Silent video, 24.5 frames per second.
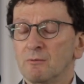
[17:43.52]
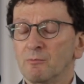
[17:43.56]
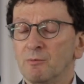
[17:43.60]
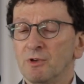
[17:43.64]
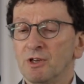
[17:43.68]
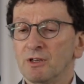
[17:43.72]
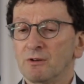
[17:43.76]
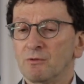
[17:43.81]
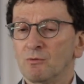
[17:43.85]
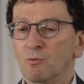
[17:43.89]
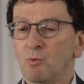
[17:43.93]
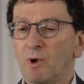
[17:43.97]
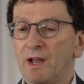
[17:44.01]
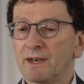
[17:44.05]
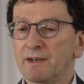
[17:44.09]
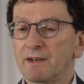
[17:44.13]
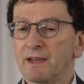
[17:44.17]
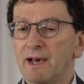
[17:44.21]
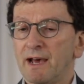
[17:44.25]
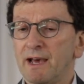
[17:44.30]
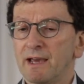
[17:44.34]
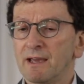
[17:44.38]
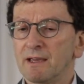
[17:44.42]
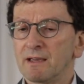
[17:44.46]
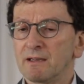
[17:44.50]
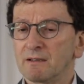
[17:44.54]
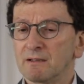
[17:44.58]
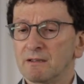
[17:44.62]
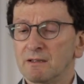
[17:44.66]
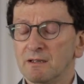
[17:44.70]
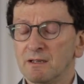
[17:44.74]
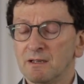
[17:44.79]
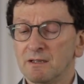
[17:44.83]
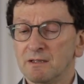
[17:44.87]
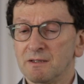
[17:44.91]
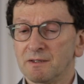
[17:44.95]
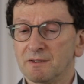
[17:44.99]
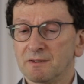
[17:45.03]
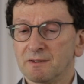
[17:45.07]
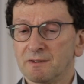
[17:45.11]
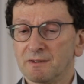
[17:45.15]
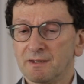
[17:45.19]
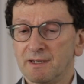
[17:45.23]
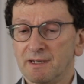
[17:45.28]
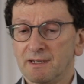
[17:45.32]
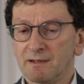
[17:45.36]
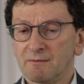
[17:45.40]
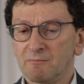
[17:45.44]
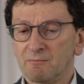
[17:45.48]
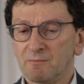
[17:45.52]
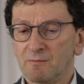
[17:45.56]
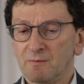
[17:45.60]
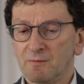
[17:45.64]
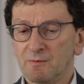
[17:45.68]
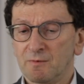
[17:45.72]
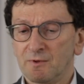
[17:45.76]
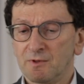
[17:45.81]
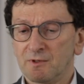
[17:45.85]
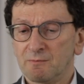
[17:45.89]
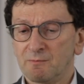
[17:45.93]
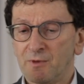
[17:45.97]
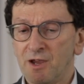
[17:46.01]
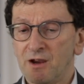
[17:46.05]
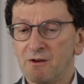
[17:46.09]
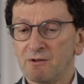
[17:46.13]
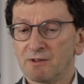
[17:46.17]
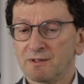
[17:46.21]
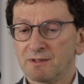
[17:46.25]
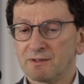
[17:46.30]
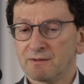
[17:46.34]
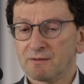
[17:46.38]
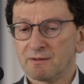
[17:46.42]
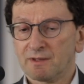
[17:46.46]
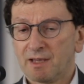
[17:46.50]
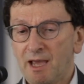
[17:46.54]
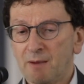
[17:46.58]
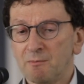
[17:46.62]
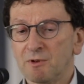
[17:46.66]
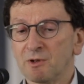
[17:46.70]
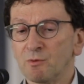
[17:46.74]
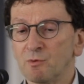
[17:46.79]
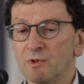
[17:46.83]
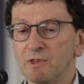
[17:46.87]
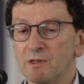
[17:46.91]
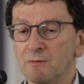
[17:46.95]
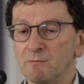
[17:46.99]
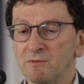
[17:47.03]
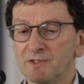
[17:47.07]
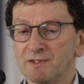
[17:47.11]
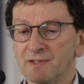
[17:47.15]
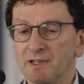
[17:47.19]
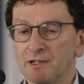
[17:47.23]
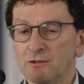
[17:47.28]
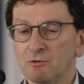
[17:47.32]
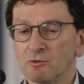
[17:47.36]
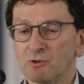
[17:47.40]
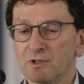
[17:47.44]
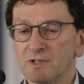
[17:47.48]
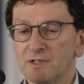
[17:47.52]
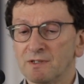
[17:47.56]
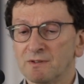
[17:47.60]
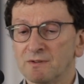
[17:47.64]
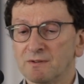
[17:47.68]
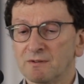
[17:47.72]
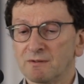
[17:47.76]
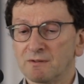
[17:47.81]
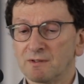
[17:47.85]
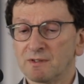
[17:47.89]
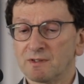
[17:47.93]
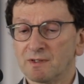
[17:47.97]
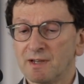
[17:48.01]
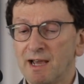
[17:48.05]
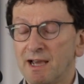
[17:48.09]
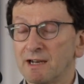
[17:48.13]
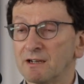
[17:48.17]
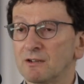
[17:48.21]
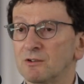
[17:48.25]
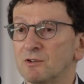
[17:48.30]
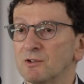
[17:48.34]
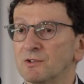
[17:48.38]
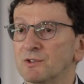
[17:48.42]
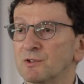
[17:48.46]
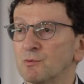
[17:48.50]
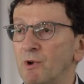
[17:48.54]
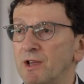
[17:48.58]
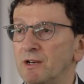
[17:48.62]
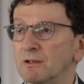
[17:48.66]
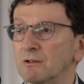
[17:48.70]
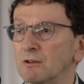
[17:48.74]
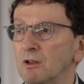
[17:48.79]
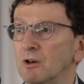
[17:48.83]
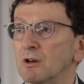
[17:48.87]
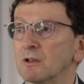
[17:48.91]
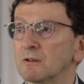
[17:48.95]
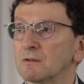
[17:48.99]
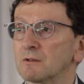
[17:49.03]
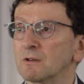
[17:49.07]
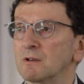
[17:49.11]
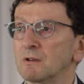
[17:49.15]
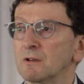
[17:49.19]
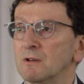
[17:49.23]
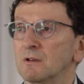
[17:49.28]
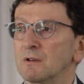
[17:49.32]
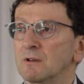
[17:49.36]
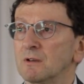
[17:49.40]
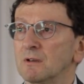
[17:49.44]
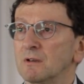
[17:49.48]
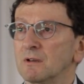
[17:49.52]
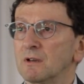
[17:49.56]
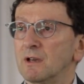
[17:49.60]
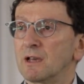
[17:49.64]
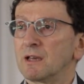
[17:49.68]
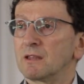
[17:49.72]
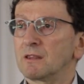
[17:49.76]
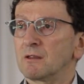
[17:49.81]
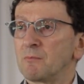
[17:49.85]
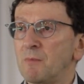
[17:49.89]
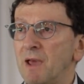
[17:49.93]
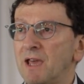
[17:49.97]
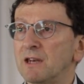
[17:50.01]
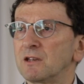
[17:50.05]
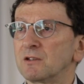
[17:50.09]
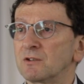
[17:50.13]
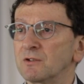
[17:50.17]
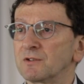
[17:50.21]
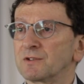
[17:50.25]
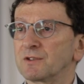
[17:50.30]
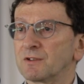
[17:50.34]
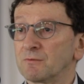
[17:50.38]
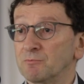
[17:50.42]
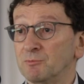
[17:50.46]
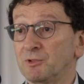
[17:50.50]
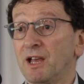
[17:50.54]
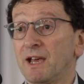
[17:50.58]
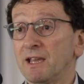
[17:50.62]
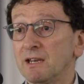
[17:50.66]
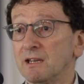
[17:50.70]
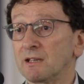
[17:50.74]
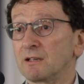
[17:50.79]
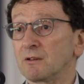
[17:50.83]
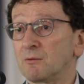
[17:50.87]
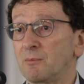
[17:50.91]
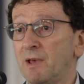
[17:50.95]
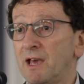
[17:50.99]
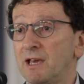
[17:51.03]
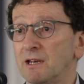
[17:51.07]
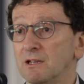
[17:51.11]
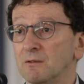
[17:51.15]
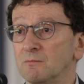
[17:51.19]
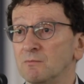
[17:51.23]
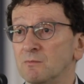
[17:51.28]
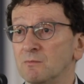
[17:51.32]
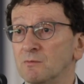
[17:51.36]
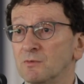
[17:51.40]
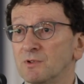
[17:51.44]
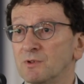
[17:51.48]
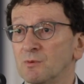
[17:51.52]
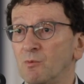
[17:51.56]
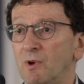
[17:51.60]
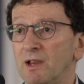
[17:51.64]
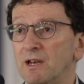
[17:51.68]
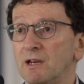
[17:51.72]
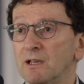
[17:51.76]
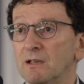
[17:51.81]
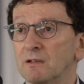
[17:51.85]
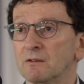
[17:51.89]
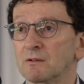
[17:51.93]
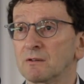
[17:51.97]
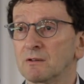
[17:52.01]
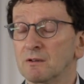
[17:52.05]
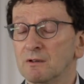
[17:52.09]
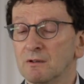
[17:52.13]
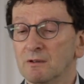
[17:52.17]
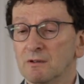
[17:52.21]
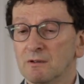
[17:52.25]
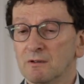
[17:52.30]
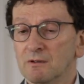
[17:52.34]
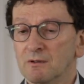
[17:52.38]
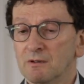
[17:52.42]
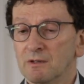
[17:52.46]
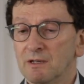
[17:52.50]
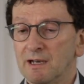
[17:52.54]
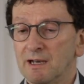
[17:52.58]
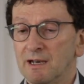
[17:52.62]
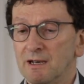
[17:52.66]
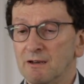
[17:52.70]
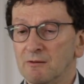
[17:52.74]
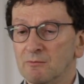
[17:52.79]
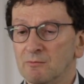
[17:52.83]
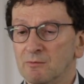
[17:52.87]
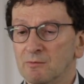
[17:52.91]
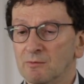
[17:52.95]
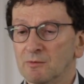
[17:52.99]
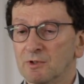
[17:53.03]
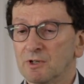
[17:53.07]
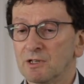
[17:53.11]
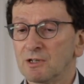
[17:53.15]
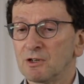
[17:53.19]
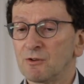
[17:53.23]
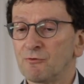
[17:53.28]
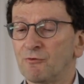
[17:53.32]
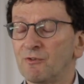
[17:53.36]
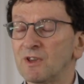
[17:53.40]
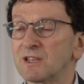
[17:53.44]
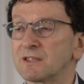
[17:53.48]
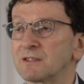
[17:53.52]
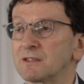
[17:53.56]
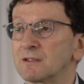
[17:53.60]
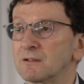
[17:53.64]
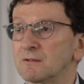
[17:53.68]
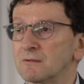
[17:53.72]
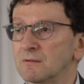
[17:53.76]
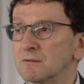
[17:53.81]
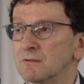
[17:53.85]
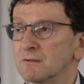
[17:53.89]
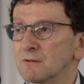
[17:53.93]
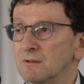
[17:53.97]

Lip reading: But one day his parents came in with him and said, look, he's started to sweat a lot and the manager's complaining about him sweating. Can you fix it?